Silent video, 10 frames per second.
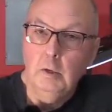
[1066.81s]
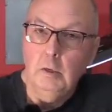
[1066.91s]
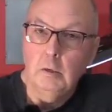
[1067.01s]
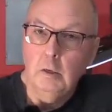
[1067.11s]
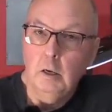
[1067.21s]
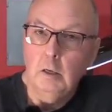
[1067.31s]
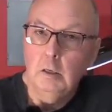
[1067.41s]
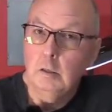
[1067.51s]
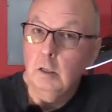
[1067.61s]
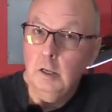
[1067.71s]
You're not
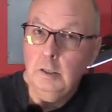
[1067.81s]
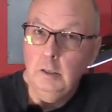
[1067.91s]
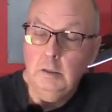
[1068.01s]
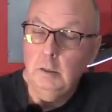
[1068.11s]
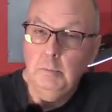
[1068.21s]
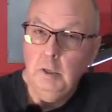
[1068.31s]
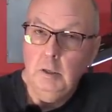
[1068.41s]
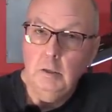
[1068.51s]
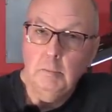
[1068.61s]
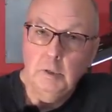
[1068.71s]
lucky to be
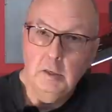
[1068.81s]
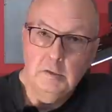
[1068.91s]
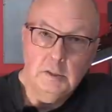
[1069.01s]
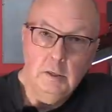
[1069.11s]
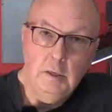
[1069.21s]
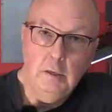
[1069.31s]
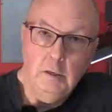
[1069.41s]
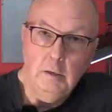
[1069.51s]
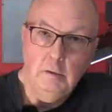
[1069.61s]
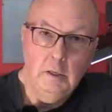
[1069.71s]
in a big
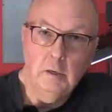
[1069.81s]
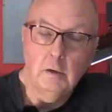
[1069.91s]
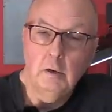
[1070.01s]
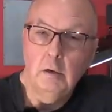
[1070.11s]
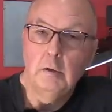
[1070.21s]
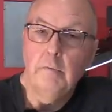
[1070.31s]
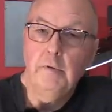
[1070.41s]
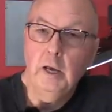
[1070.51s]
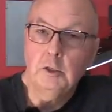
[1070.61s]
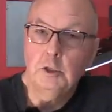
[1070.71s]
city near a
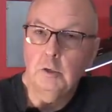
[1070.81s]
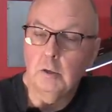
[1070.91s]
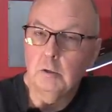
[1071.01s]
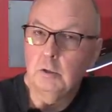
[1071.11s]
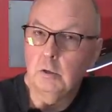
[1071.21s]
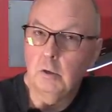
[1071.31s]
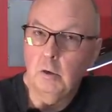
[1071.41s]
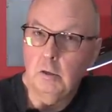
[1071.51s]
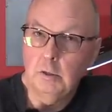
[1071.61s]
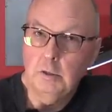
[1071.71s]
fast charger
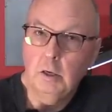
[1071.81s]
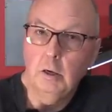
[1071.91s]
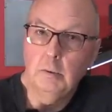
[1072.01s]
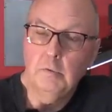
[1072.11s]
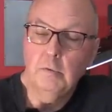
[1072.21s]
all the time.